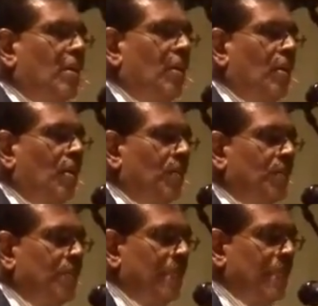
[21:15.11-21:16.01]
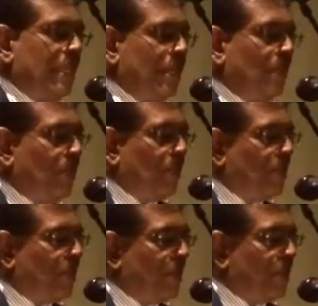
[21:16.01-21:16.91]
of the
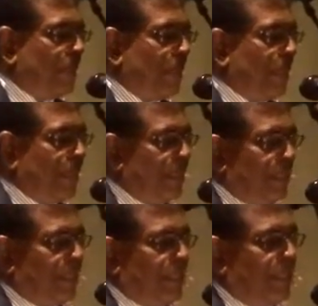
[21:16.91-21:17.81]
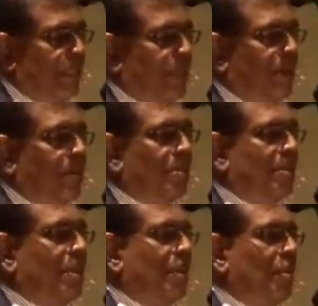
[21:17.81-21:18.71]

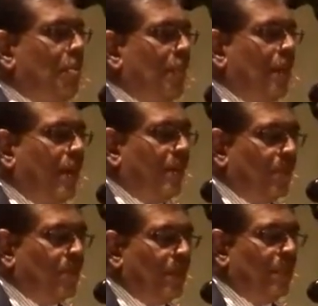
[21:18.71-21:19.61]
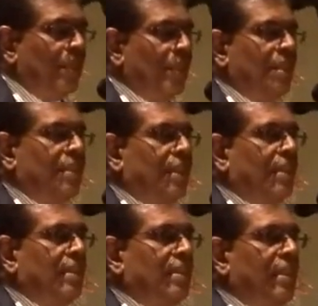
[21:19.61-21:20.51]
generosity I feel that
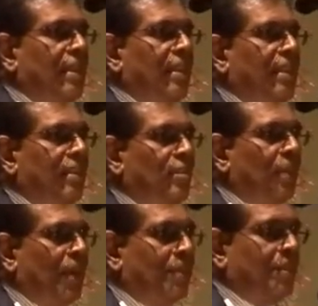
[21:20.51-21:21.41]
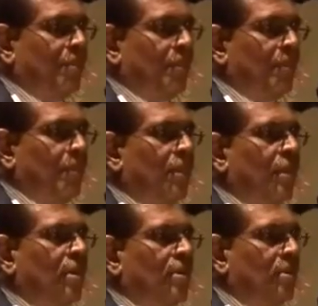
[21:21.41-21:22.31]
is in this batch.
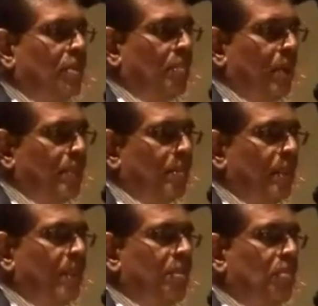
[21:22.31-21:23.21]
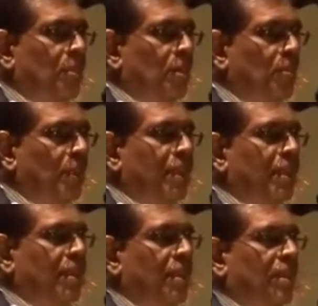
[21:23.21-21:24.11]
So the batchmates were willing
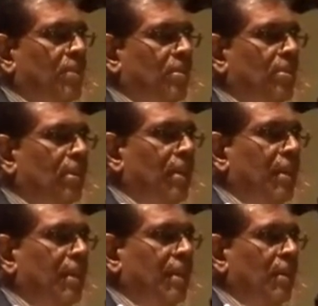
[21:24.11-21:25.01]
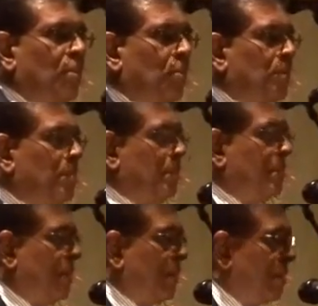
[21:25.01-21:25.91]
to join with
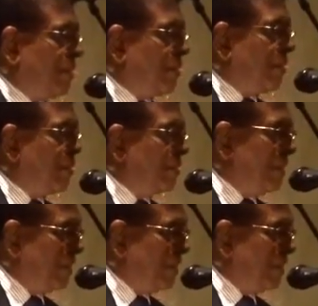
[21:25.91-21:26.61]
Mr. U.D.